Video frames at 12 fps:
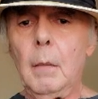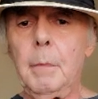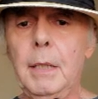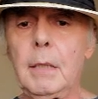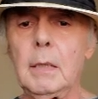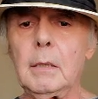
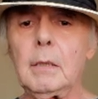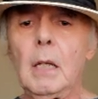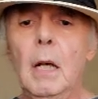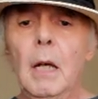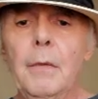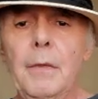because
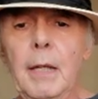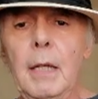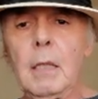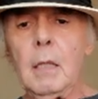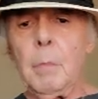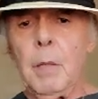
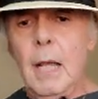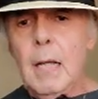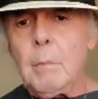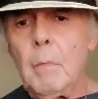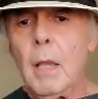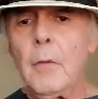the
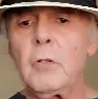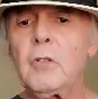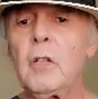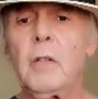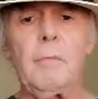black mothers